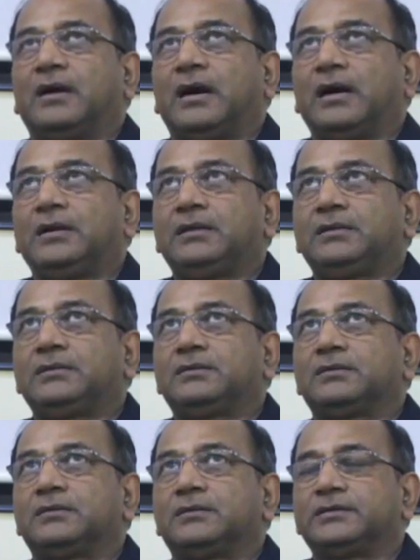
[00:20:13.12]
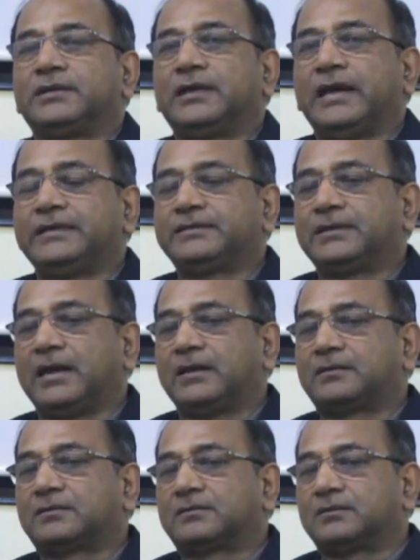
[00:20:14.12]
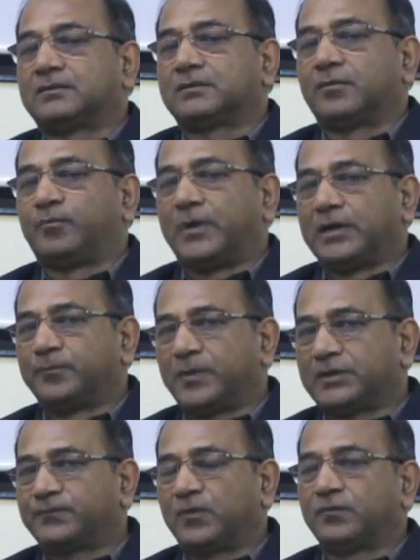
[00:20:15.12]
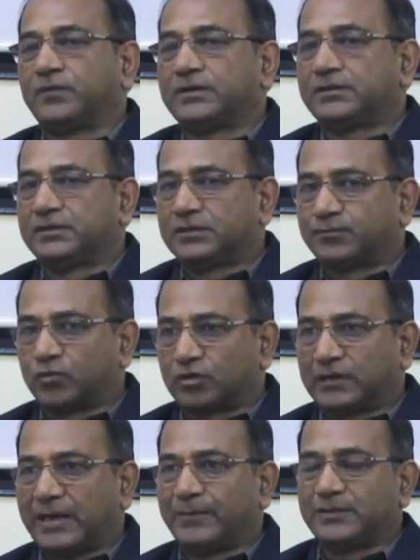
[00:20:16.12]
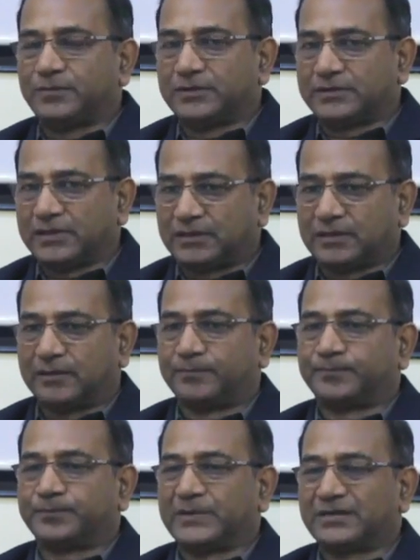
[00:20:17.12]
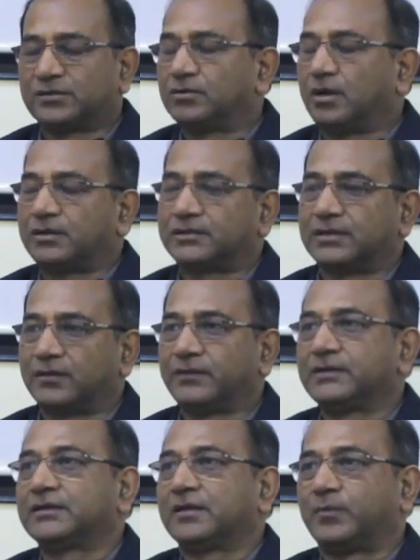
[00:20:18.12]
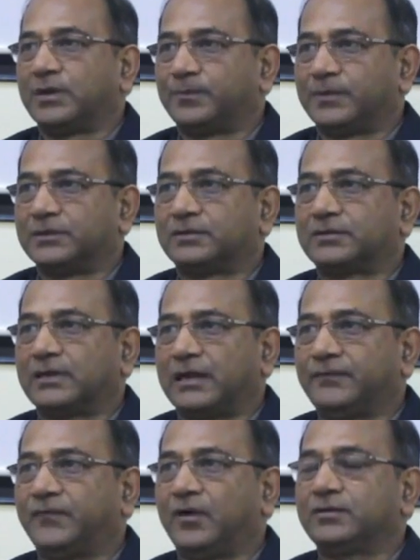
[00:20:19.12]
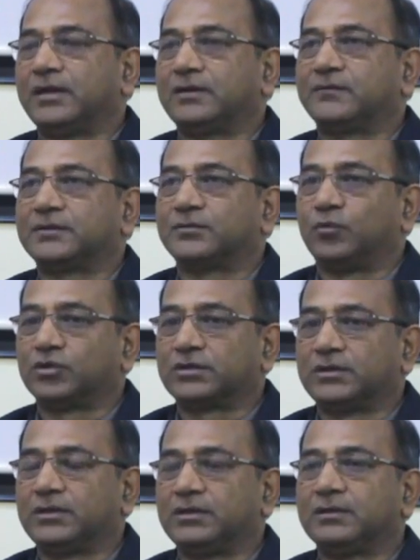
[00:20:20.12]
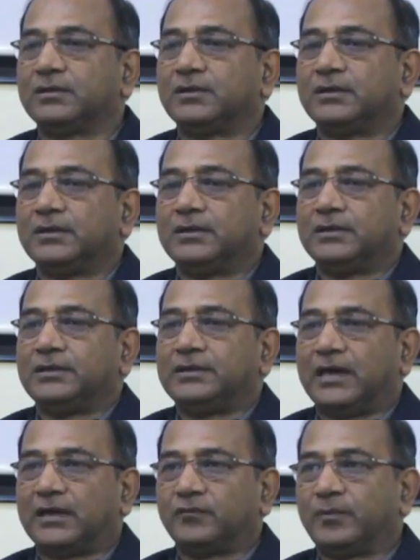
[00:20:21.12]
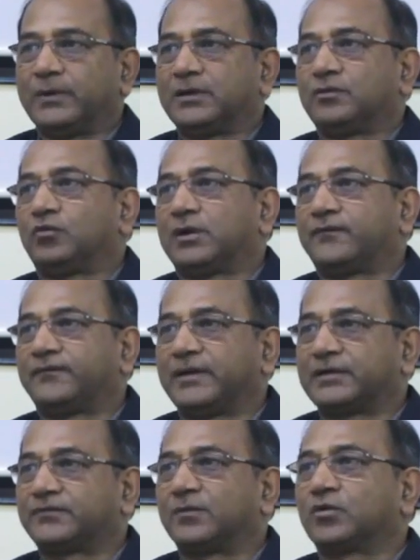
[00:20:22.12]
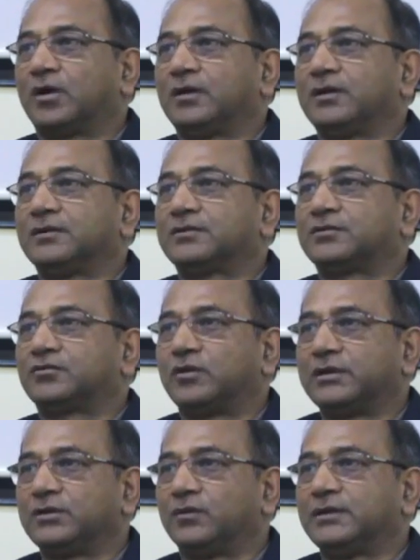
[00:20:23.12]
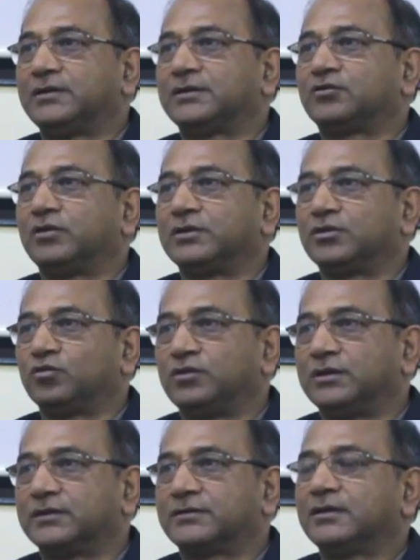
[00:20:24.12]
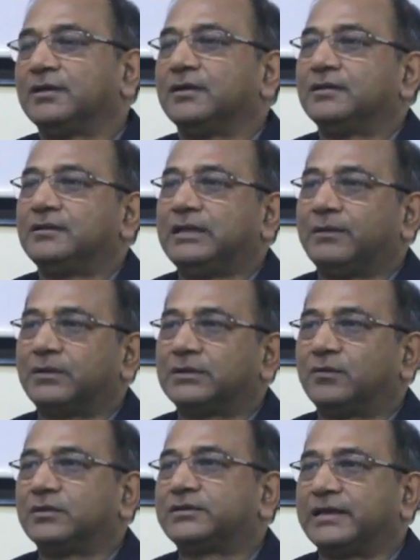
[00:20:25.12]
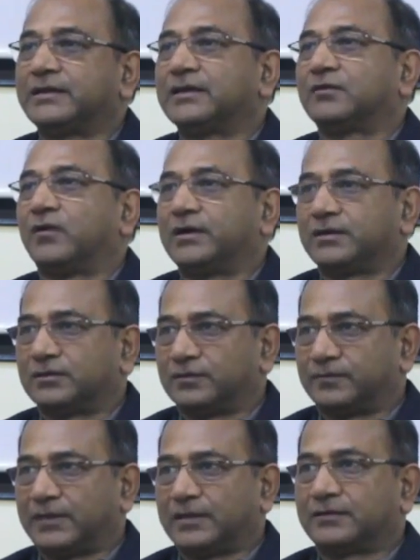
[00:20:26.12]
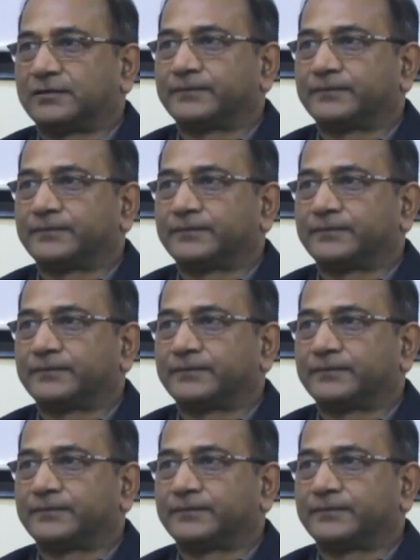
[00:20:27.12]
I realized that the purpose for which this program has been set up is not serving that purpose. I found that it was mostly young women who are fresh from college, 21 years, 22 years. They were the ones taking advantage of that.